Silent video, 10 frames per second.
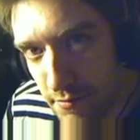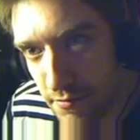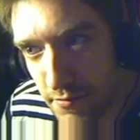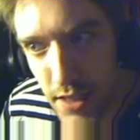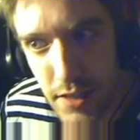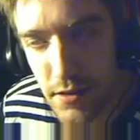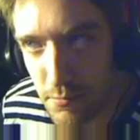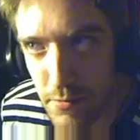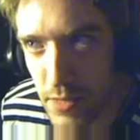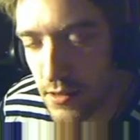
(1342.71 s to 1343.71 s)
It's
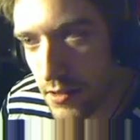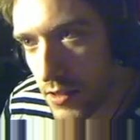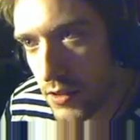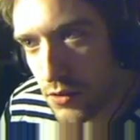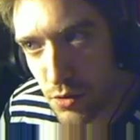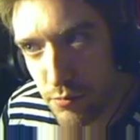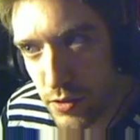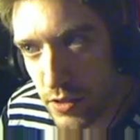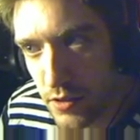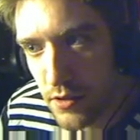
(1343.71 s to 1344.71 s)
amazing, it's super
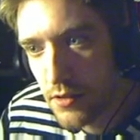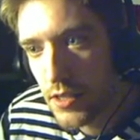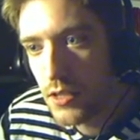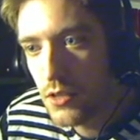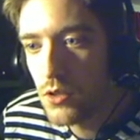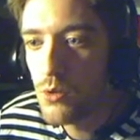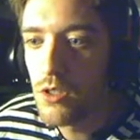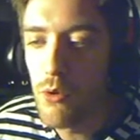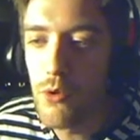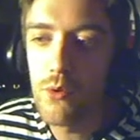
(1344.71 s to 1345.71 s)
good. And it's two zero
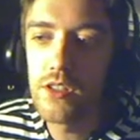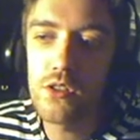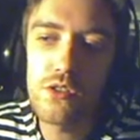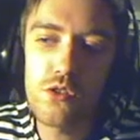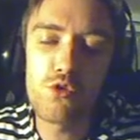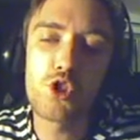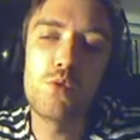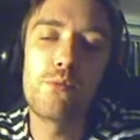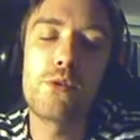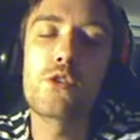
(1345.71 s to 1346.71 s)
three, so it's a
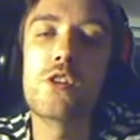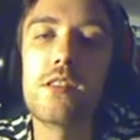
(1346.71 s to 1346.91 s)
super good